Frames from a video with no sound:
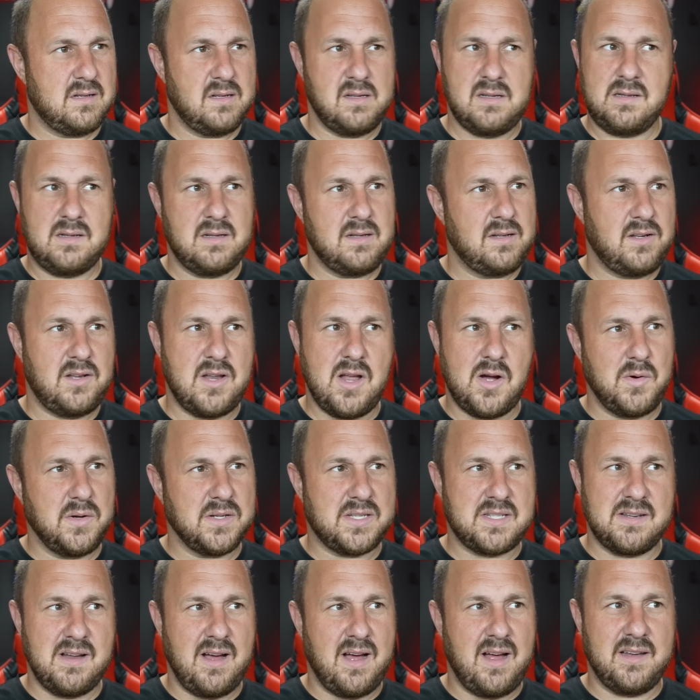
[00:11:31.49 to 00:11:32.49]
and that's all. No,
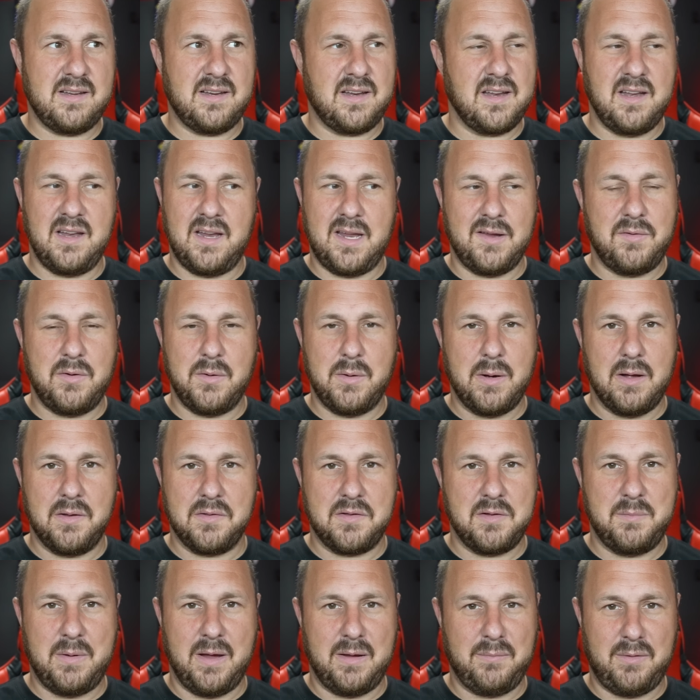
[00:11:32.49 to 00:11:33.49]
it's not going to give you a
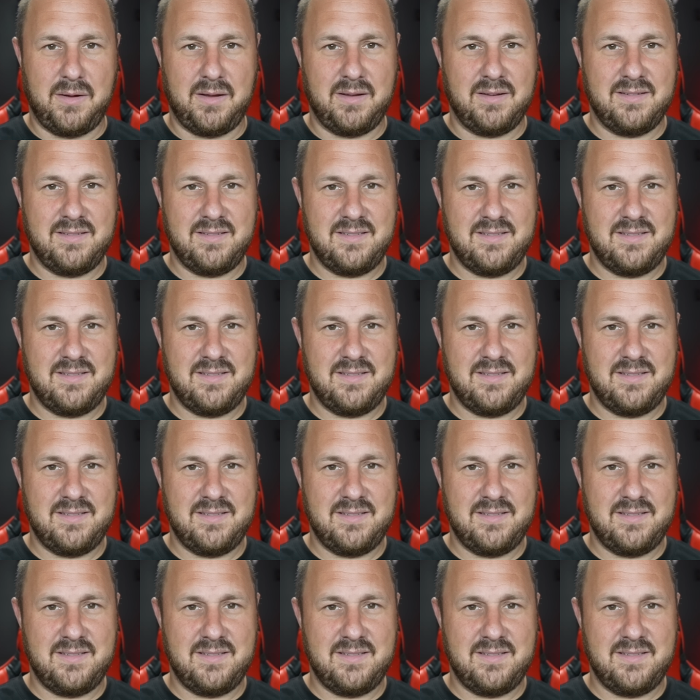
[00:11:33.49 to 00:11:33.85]
healthy baby.